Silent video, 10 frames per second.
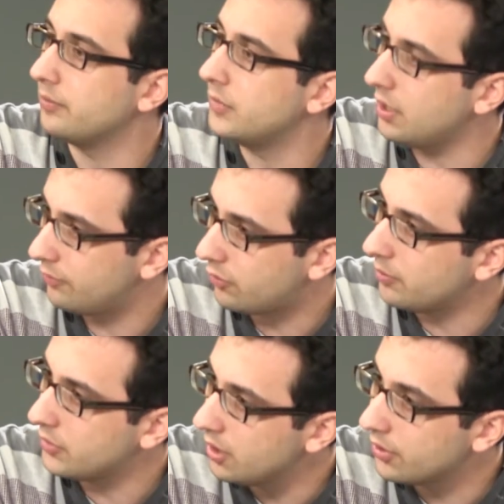
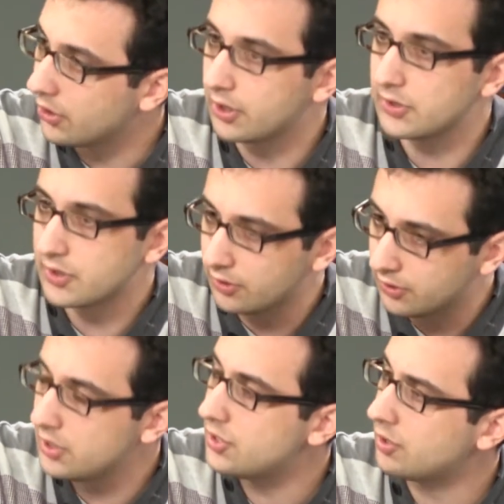from the immigrants,
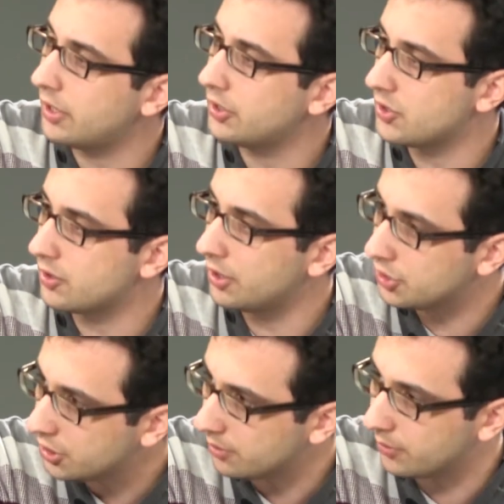and this threat is
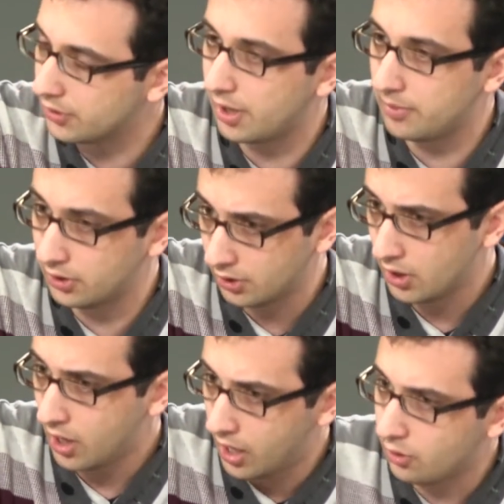legitimate. I
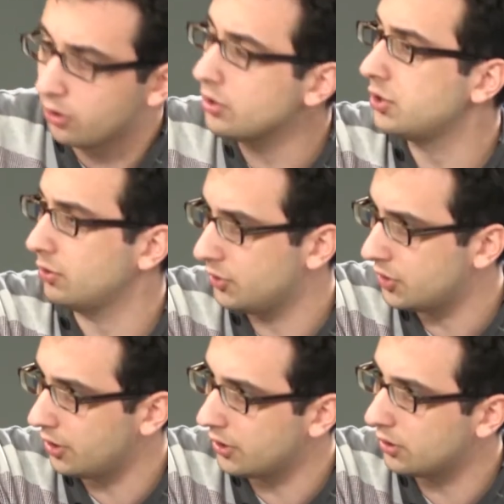mean, I
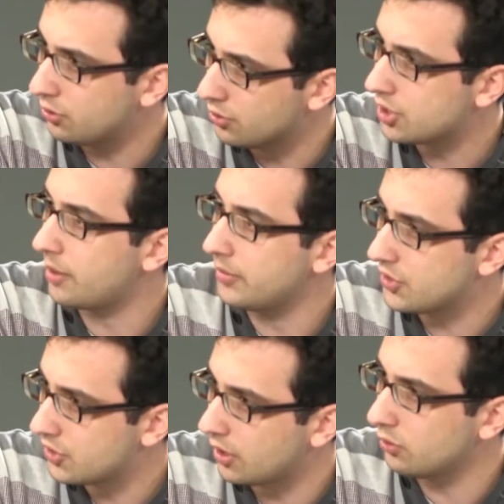also think that to
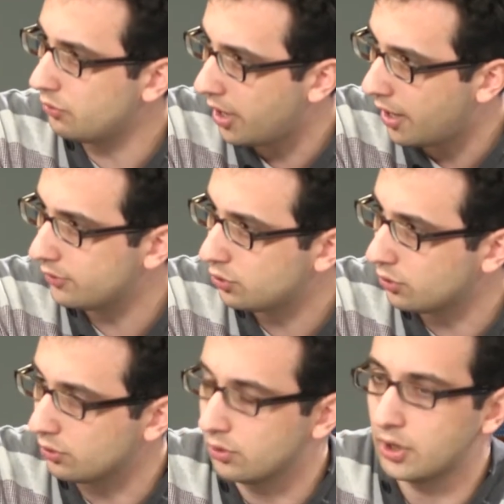some extent we
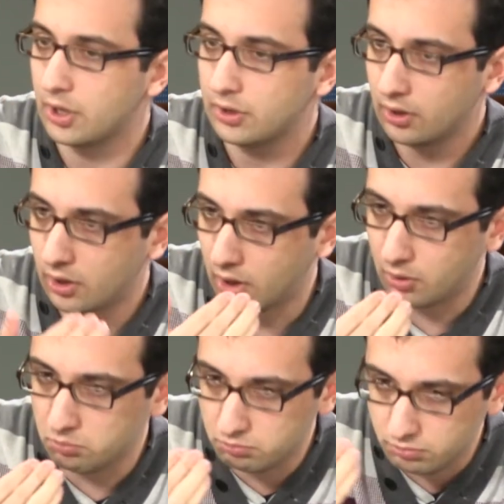have to
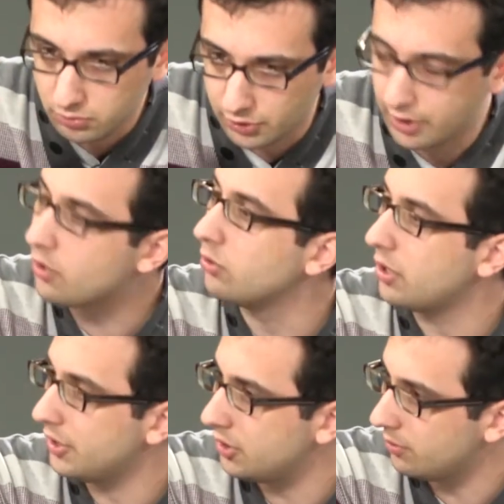
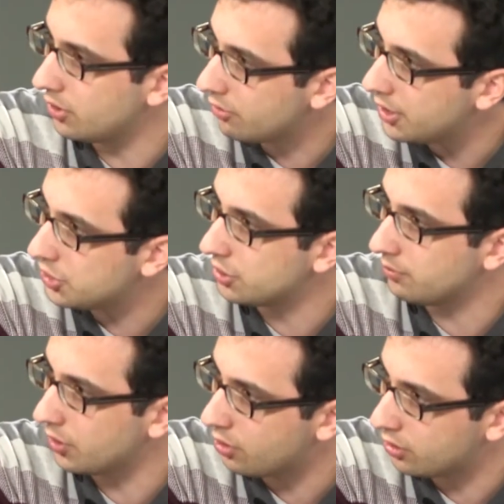regulate
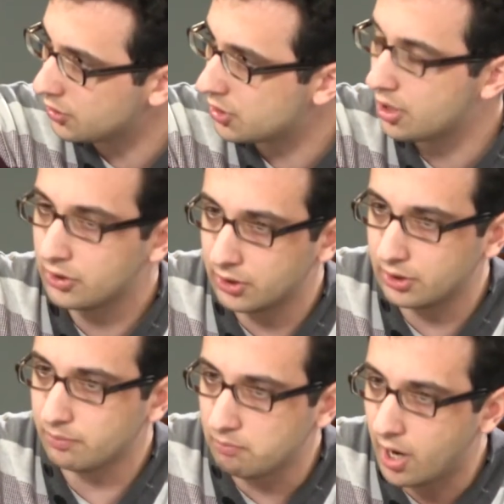immigration because
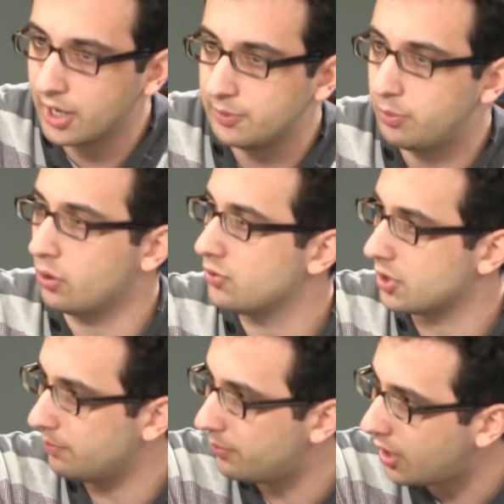it might
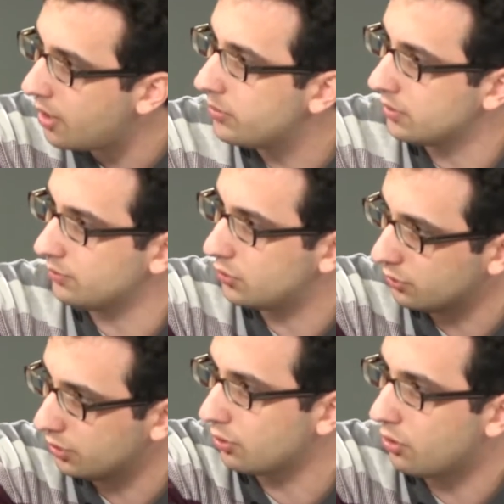pose a
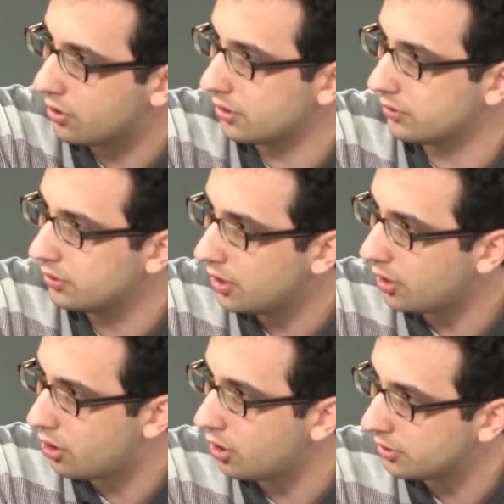problem to the local
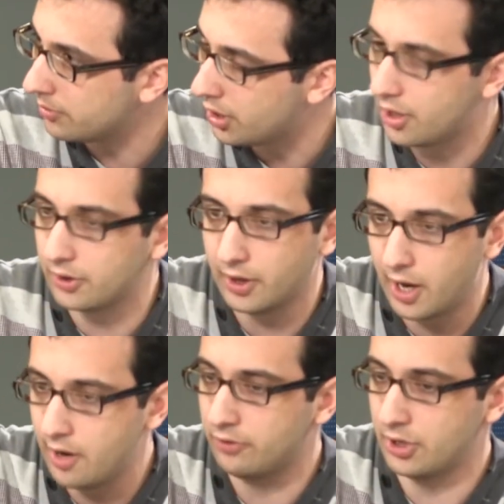economy,
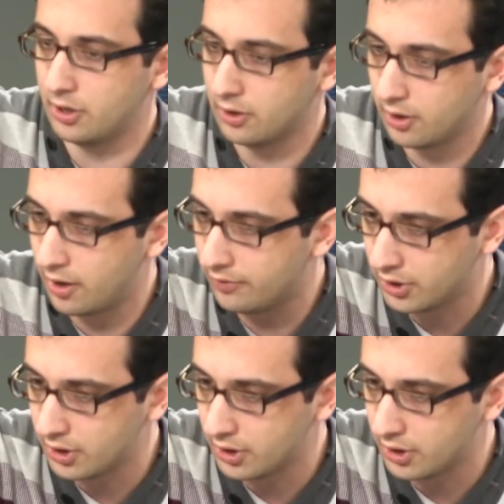and every